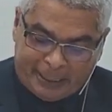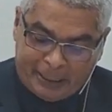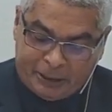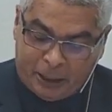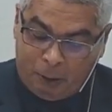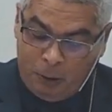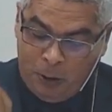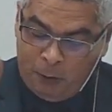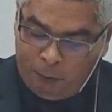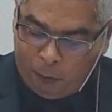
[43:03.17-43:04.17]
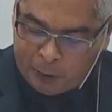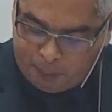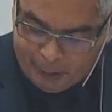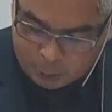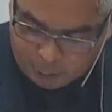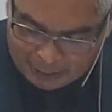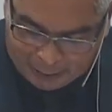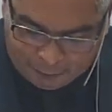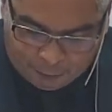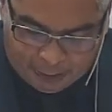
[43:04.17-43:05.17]
then your Heavenly Father
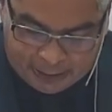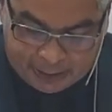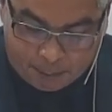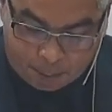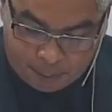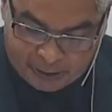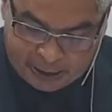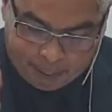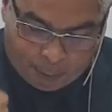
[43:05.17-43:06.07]
will forgive you.